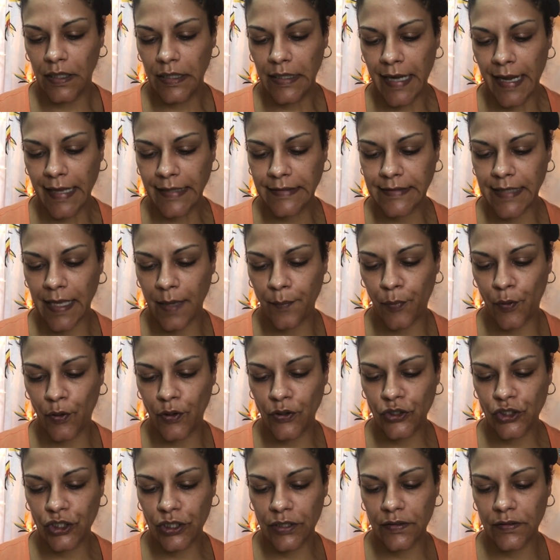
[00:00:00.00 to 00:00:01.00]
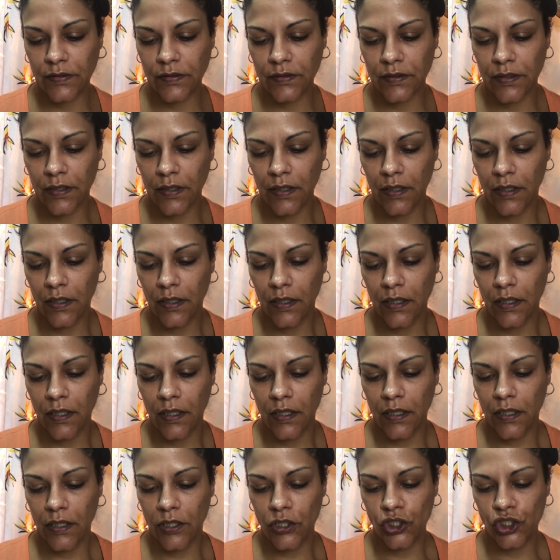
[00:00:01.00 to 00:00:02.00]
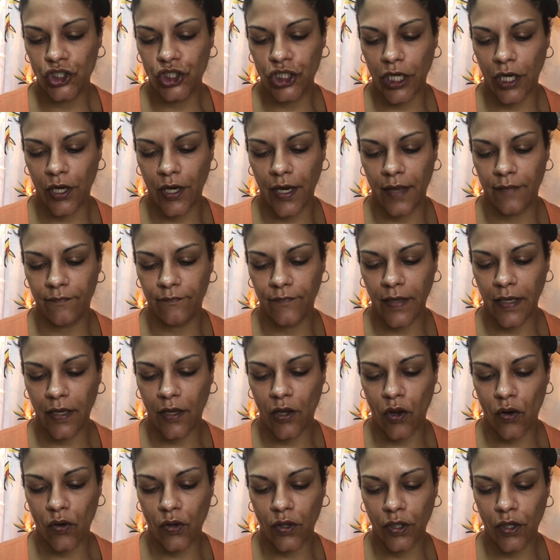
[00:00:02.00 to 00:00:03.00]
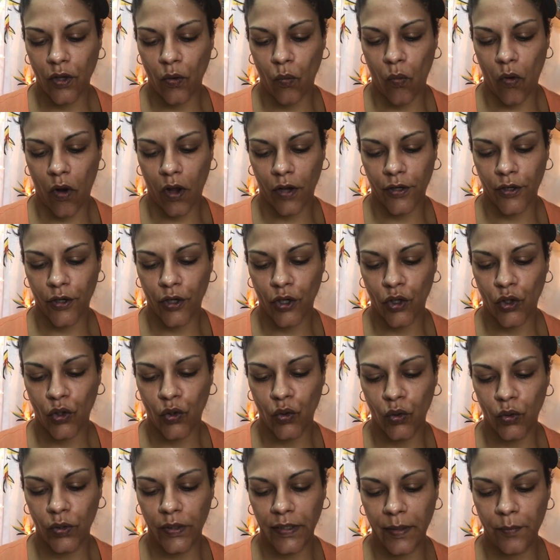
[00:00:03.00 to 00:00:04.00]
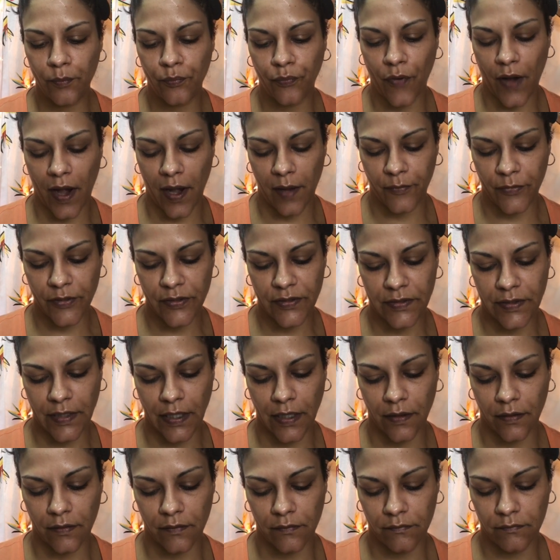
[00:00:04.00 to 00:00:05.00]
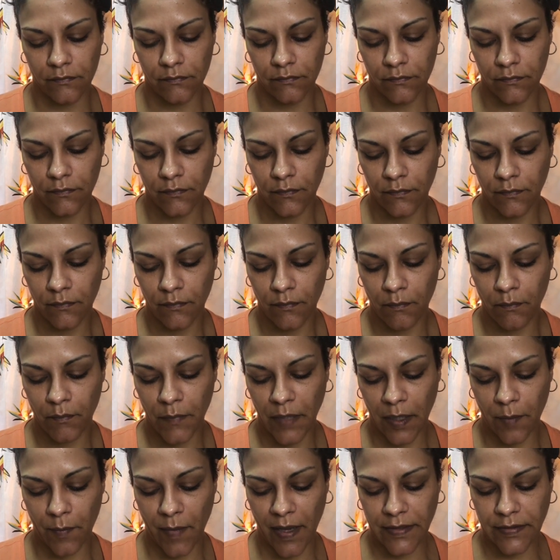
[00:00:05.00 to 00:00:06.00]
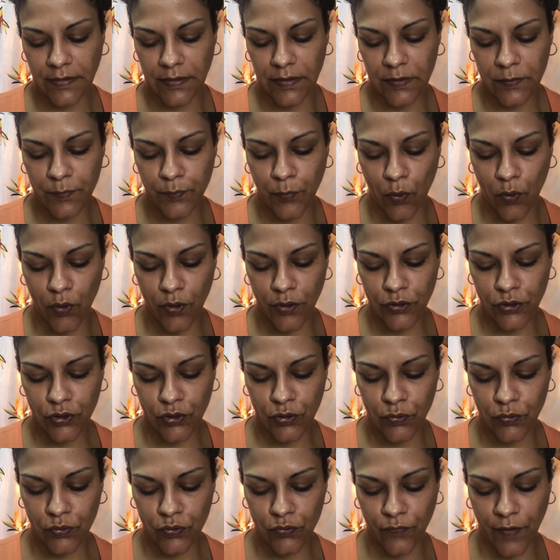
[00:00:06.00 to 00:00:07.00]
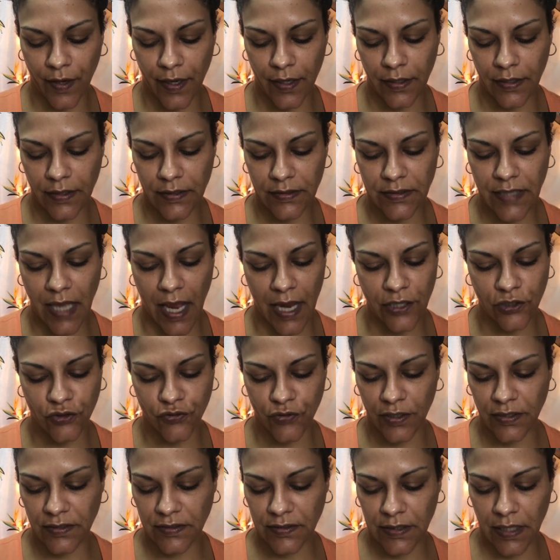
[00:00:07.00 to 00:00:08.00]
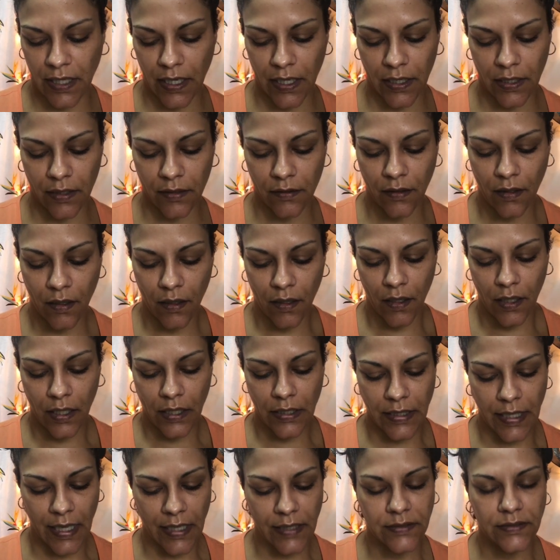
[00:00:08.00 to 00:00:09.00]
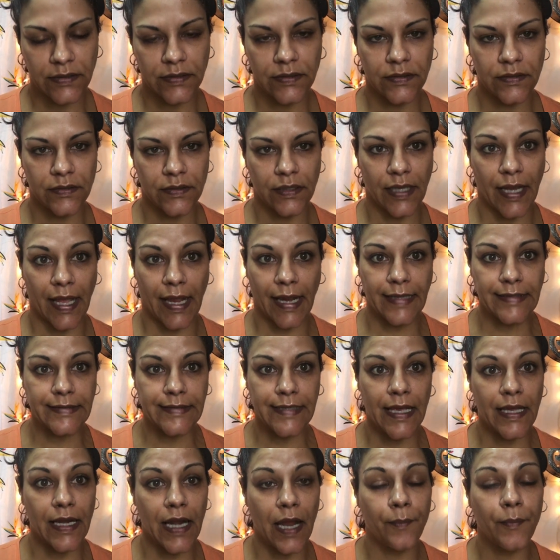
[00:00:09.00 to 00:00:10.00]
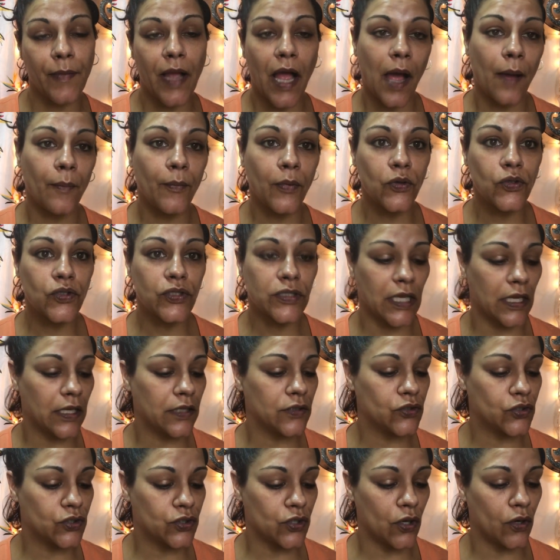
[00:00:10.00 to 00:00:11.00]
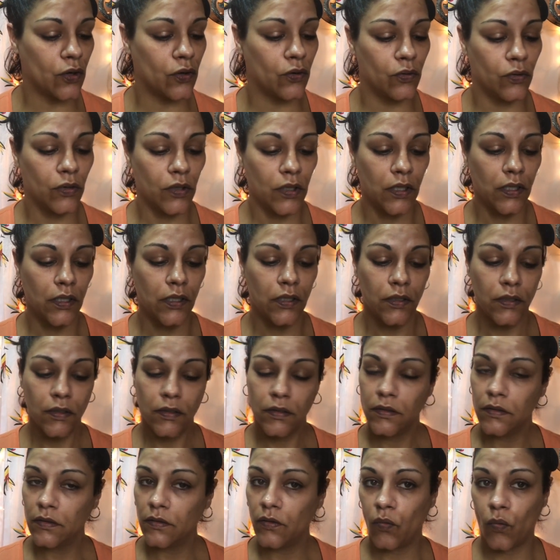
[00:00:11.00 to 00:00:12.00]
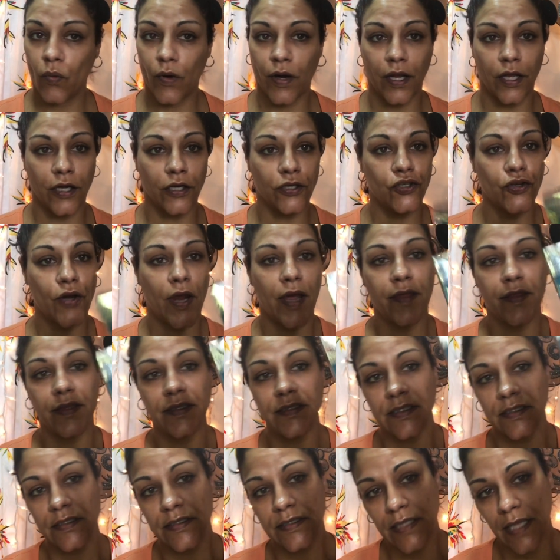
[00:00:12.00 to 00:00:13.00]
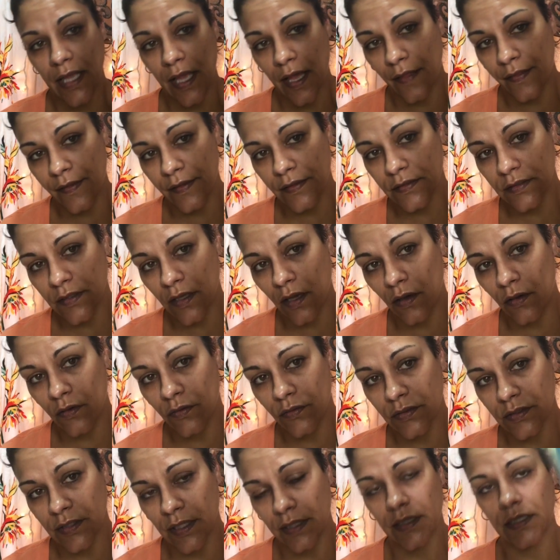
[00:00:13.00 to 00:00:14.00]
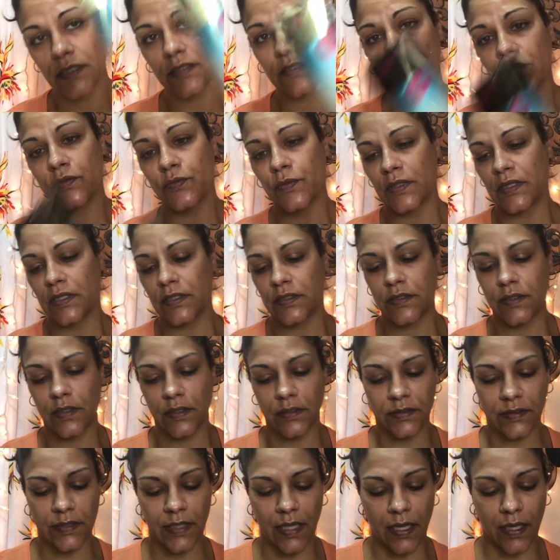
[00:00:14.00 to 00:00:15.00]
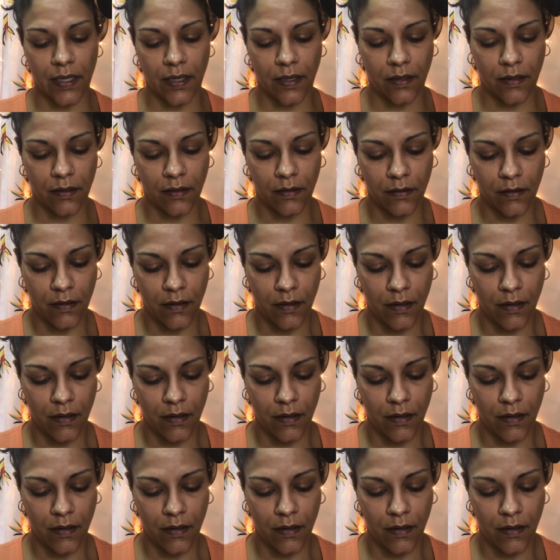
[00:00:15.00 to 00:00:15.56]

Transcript: Next, I purchased Sheer Envy Coconut Water Cooling Primer Stick. Minimizes pores, soothes redness, hydrates skin. Yes, like I said, I'm combo skin, so we're gonna try this and see how this goes, and this is what this looks like.